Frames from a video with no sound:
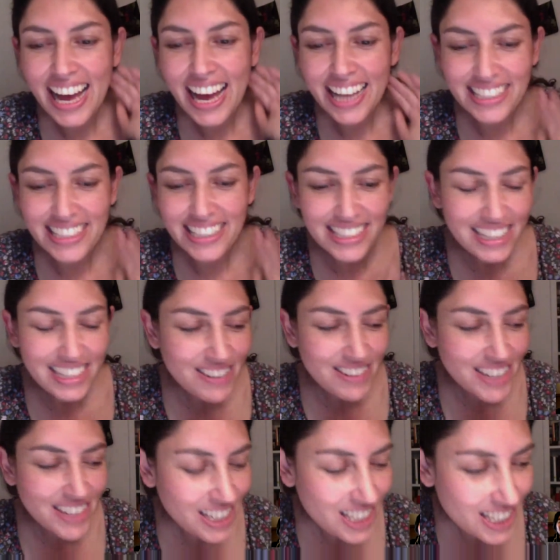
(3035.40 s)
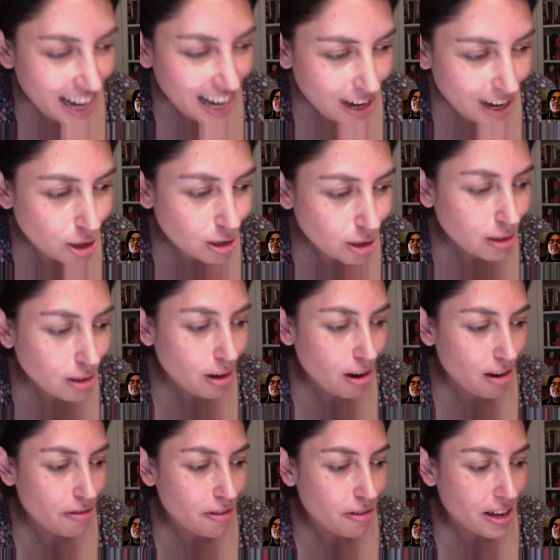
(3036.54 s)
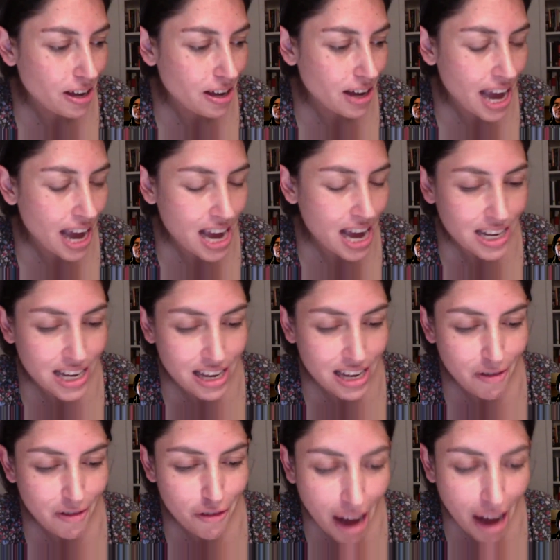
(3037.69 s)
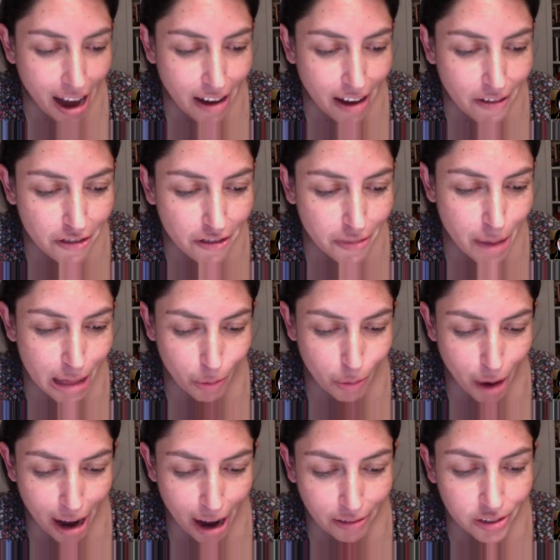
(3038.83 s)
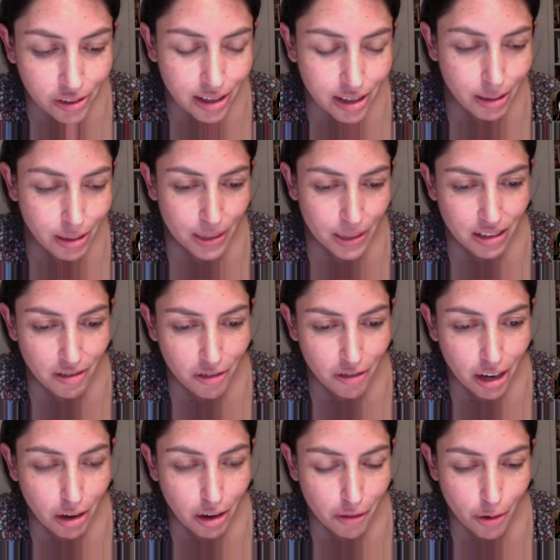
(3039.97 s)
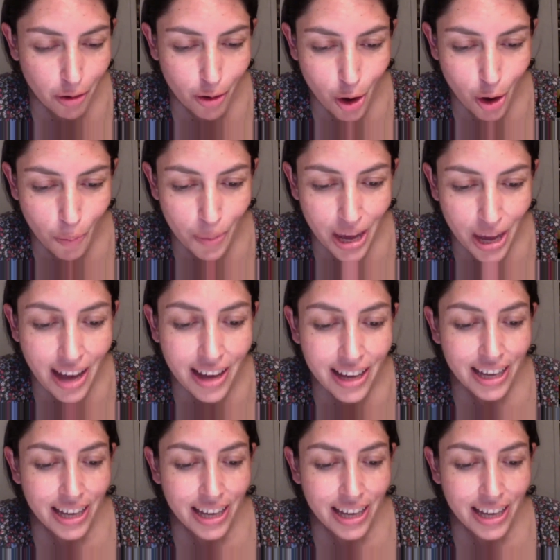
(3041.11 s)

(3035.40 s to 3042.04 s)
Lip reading: this is an organization of 85 midwives in the Pacific of Colombia.